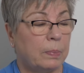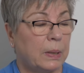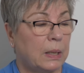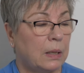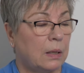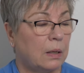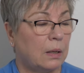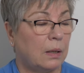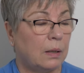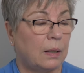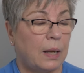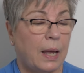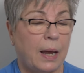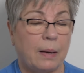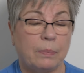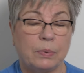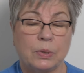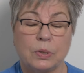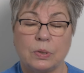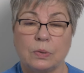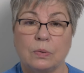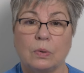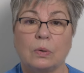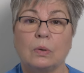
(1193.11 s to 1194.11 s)
be it a
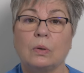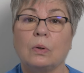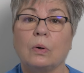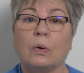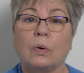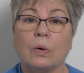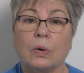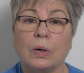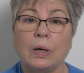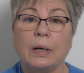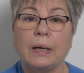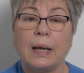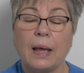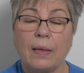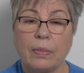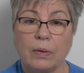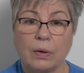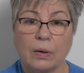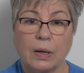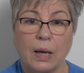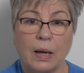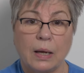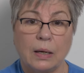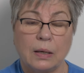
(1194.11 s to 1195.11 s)
Labradoodle or
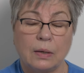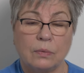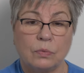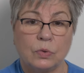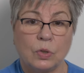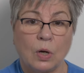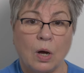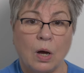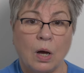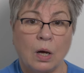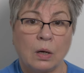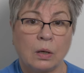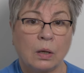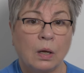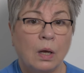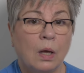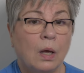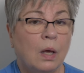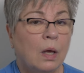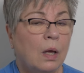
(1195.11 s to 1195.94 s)
another kind of dog.